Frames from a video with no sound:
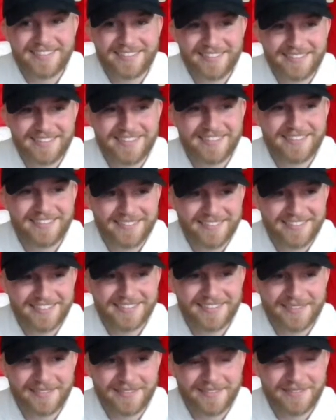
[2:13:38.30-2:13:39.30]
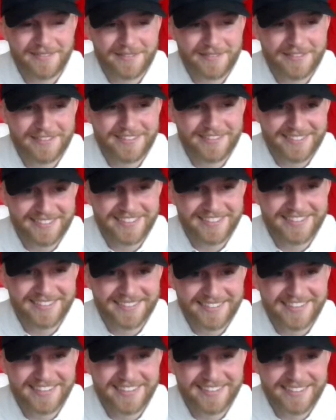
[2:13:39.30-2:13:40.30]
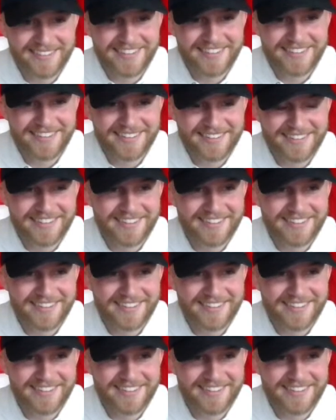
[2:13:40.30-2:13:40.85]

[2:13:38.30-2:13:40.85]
Let's see, what are these looking at right now? Like,